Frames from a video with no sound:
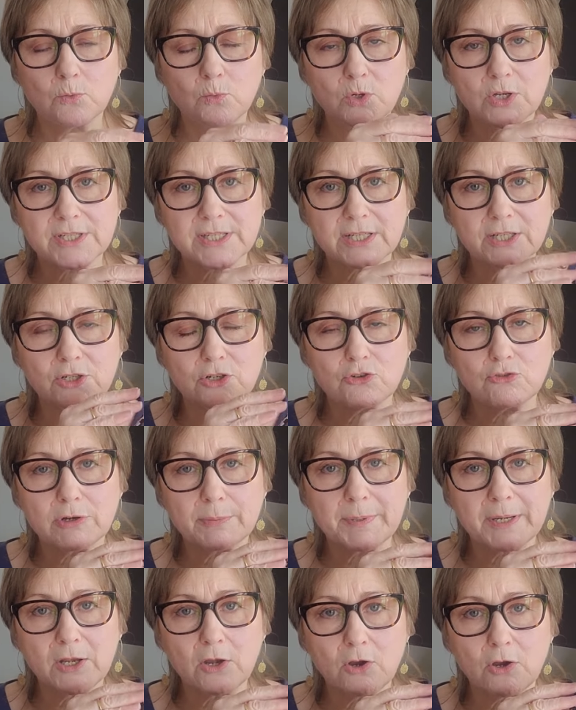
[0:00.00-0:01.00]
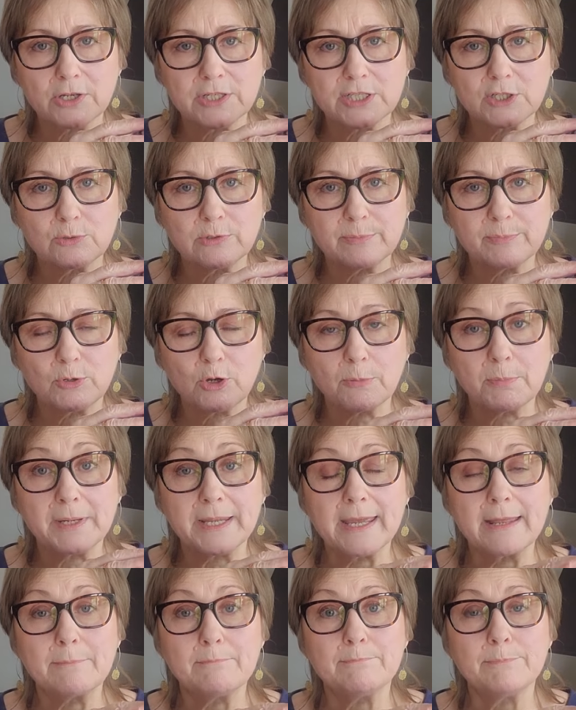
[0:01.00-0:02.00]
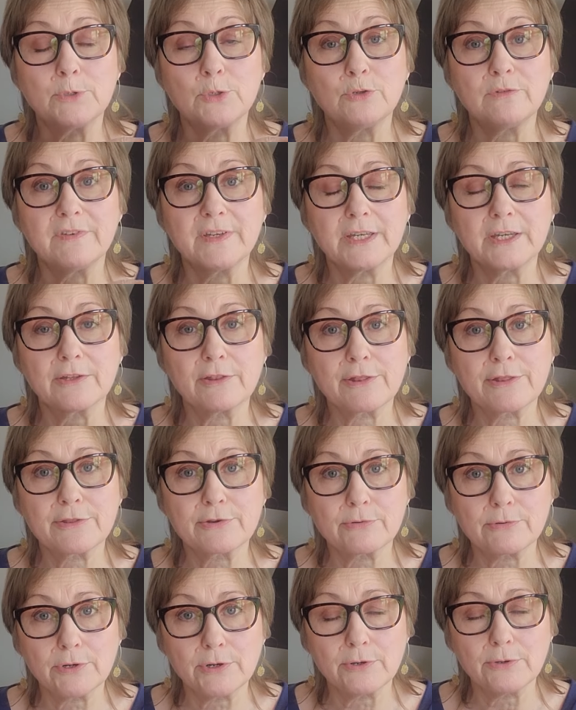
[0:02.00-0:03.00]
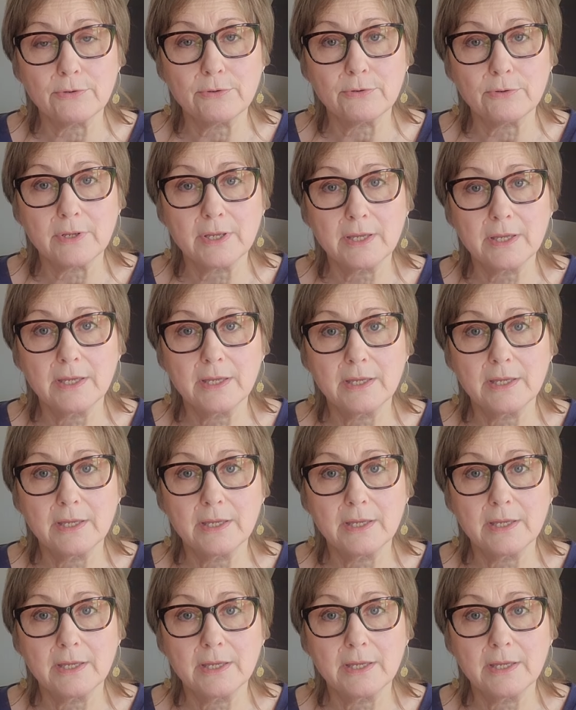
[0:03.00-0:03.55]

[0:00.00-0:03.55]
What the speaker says: wasn't gripping onto it properly and moving it through